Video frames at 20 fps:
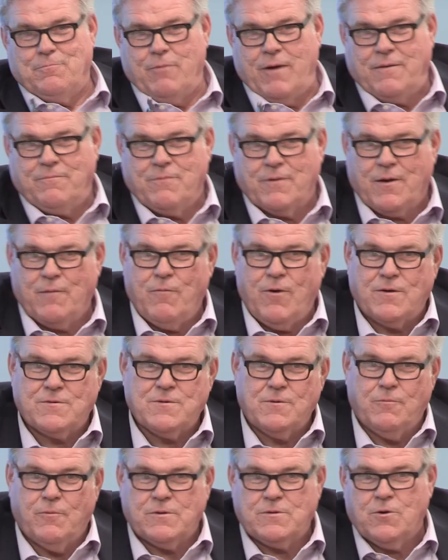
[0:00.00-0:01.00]
break the
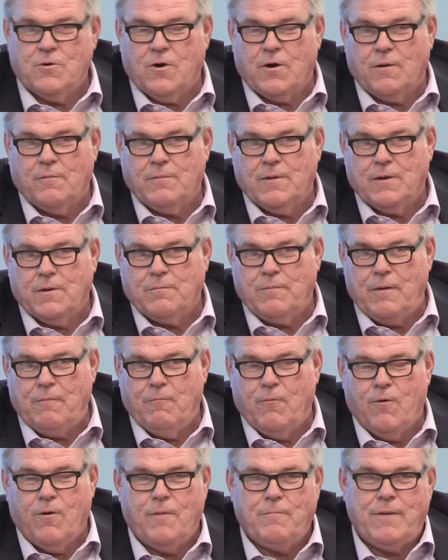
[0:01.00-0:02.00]
commercial, and we'll talk a little
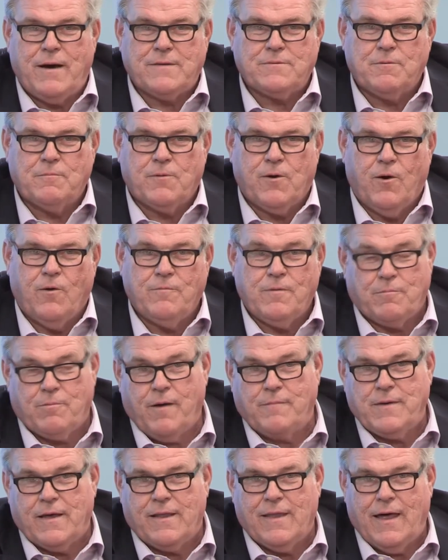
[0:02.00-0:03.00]
bit more about some COVID,
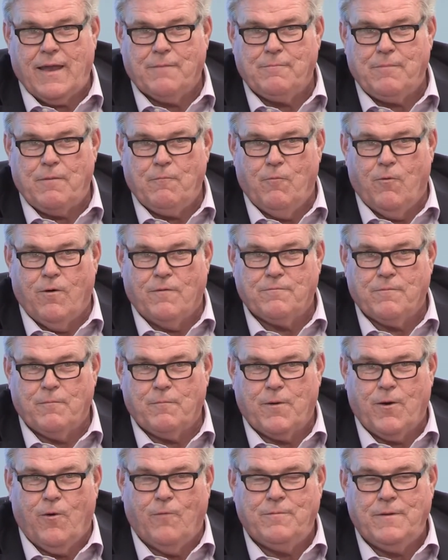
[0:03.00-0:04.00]
probably a lot of bit more from
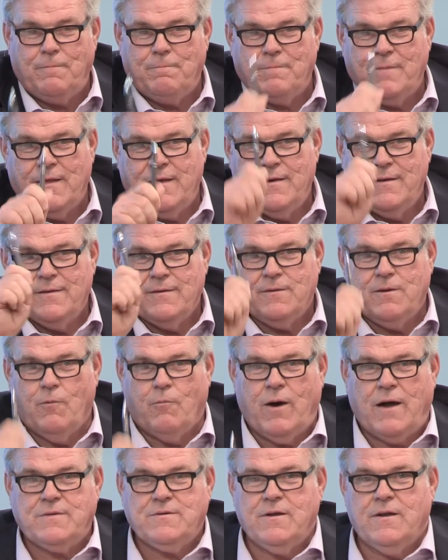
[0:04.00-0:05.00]
COVID. You're
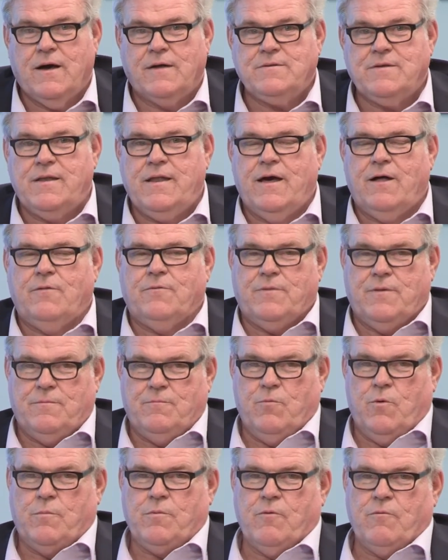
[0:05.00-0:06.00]
watching Hudson Health.
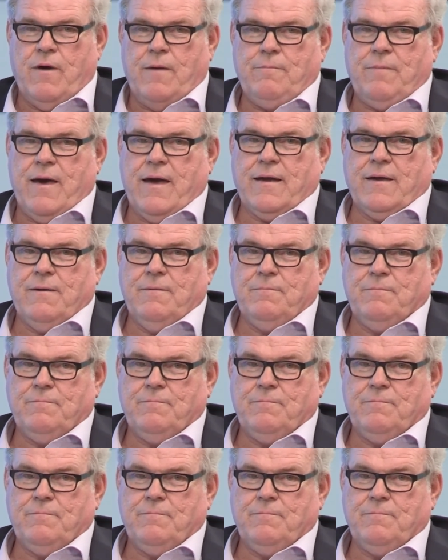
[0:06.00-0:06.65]
We'll be right back.